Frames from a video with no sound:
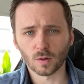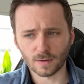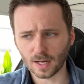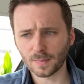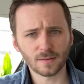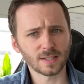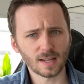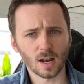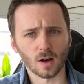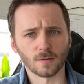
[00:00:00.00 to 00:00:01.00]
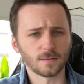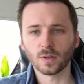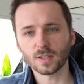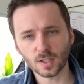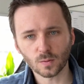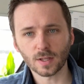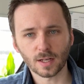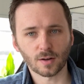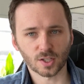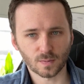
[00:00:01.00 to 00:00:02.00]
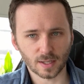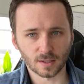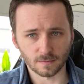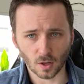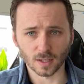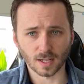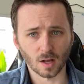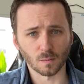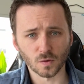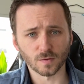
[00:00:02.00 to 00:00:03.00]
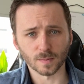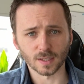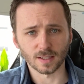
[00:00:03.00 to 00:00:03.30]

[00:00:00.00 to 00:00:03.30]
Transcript: we've had a bit of a sell-off, but this is within our expected volatile movement.